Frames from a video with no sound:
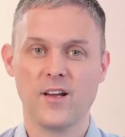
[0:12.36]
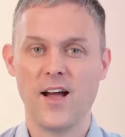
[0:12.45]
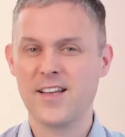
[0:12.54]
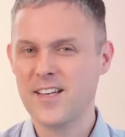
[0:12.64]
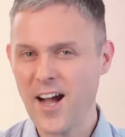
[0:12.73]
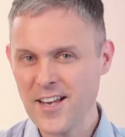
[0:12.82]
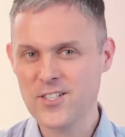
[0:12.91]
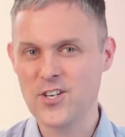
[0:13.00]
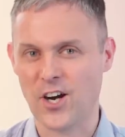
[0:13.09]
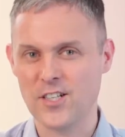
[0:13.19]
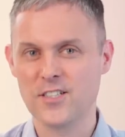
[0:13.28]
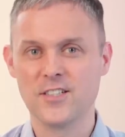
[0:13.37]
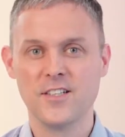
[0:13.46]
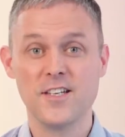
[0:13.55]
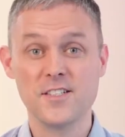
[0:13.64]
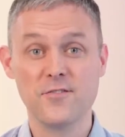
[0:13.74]
A Gantt chart
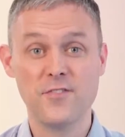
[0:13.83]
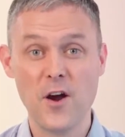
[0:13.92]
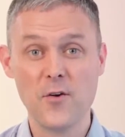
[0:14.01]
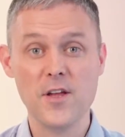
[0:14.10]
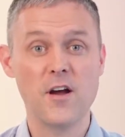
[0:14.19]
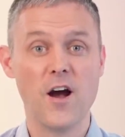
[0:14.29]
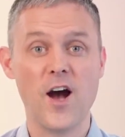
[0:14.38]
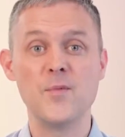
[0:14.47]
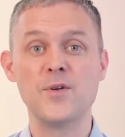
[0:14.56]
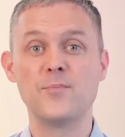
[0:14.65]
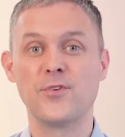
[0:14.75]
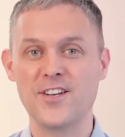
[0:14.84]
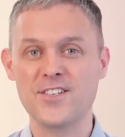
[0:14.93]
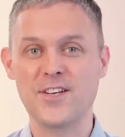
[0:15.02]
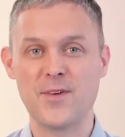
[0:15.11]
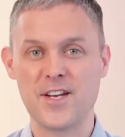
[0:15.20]
is a very common
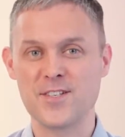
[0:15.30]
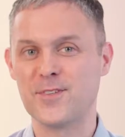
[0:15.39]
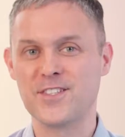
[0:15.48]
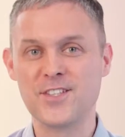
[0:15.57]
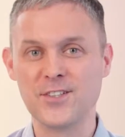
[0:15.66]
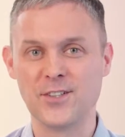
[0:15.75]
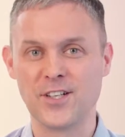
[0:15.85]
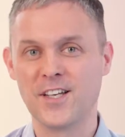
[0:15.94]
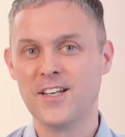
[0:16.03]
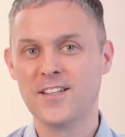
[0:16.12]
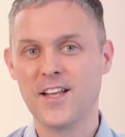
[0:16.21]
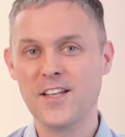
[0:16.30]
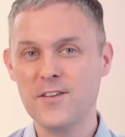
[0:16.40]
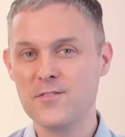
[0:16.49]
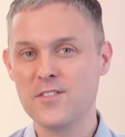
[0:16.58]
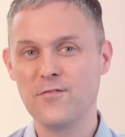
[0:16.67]
project management tool that
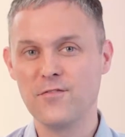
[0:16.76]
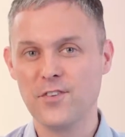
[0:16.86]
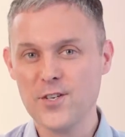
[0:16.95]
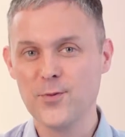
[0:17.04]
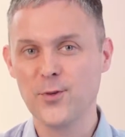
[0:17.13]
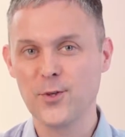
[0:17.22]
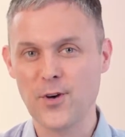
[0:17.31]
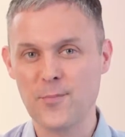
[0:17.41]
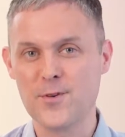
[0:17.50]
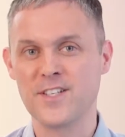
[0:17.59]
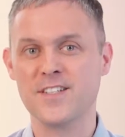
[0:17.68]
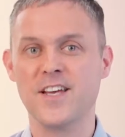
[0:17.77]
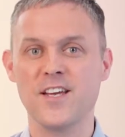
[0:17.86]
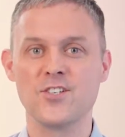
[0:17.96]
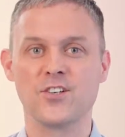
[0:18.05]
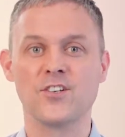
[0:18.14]
gives us a visual
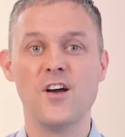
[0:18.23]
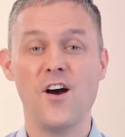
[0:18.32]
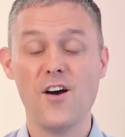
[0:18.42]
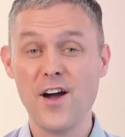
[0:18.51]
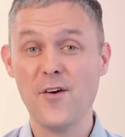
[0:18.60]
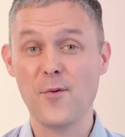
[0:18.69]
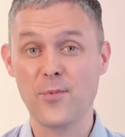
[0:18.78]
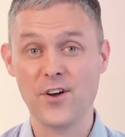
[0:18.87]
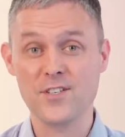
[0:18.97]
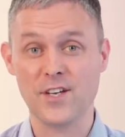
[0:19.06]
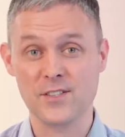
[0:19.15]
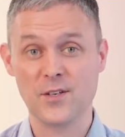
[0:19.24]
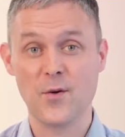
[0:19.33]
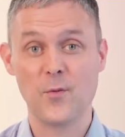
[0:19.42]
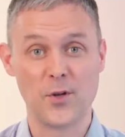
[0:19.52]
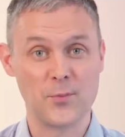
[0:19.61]
representation of how a project
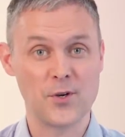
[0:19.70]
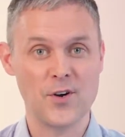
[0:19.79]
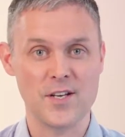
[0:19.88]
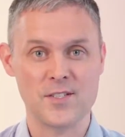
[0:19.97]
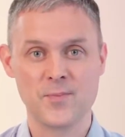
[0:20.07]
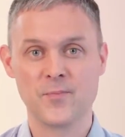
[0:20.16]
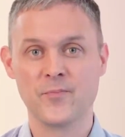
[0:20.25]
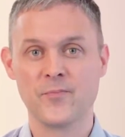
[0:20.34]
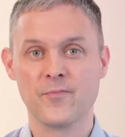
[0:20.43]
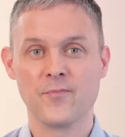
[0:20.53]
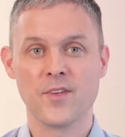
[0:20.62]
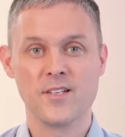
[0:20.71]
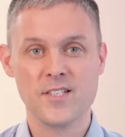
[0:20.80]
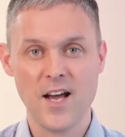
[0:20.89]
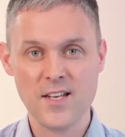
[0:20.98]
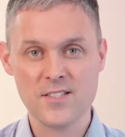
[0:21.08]
will progress.
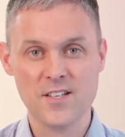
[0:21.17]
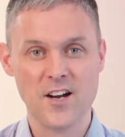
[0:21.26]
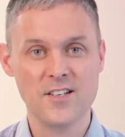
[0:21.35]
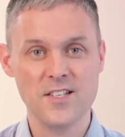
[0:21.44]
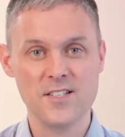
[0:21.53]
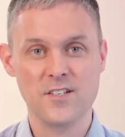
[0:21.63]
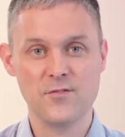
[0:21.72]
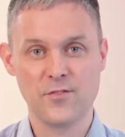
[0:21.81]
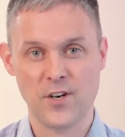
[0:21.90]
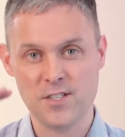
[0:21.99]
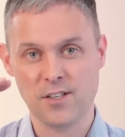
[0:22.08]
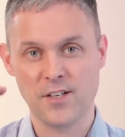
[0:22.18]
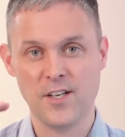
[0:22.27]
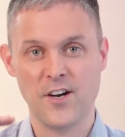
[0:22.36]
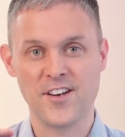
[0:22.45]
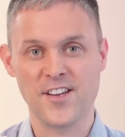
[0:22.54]
Tasks are listed
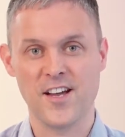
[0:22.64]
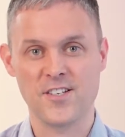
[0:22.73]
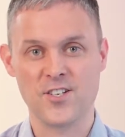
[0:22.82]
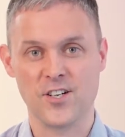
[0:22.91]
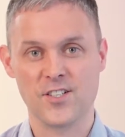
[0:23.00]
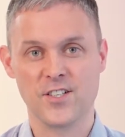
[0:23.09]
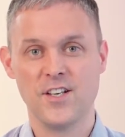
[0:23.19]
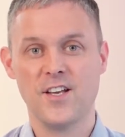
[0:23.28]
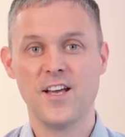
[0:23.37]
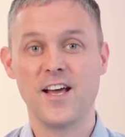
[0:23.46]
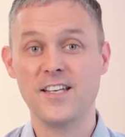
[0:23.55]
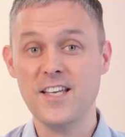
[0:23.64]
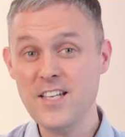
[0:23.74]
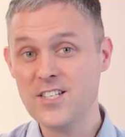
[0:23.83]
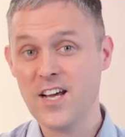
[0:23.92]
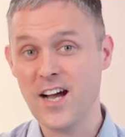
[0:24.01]
vertically on a Gantt chart, and
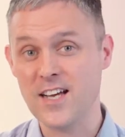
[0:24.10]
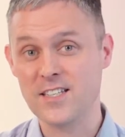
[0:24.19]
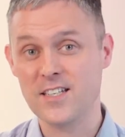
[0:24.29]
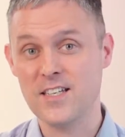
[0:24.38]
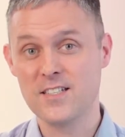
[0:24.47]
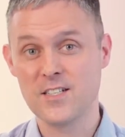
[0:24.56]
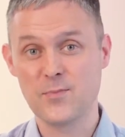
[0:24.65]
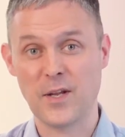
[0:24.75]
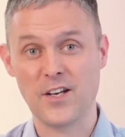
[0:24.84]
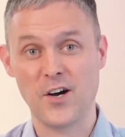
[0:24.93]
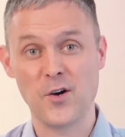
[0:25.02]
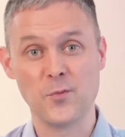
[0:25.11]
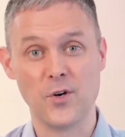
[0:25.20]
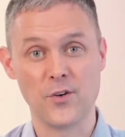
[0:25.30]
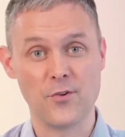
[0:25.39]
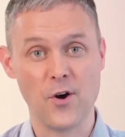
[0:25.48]
each task is displayed on
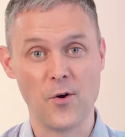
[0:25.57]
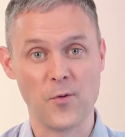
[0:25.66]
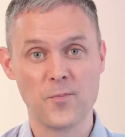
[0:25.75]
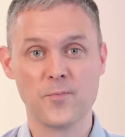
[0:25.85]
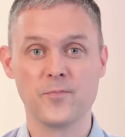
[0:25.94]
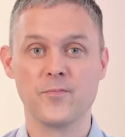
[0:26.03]
one row.